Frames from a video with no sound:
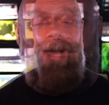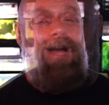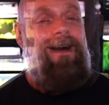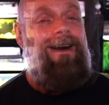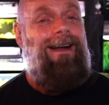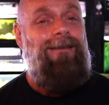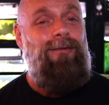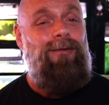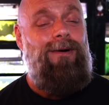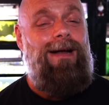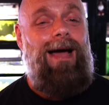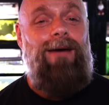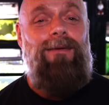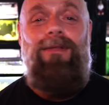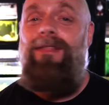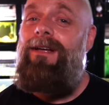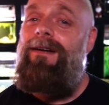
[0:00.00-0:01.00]
All right, everyone,
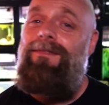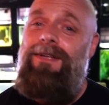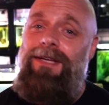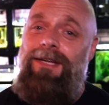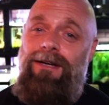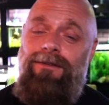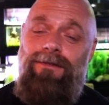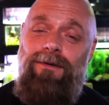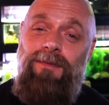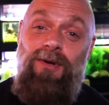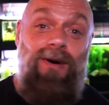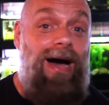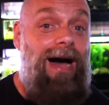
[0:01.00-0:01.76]
I would love to hear from you.